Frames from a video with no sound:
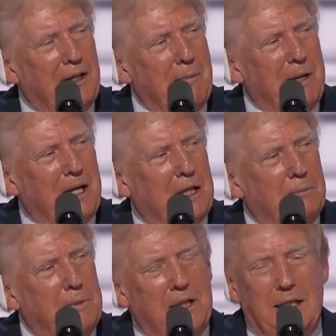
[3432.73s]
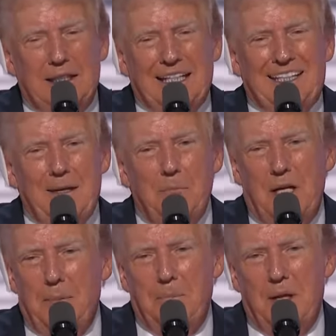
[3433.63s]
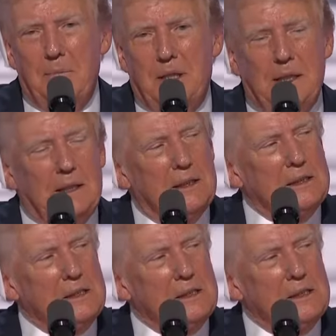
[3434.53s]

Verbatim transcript: They make money, let them keep their money.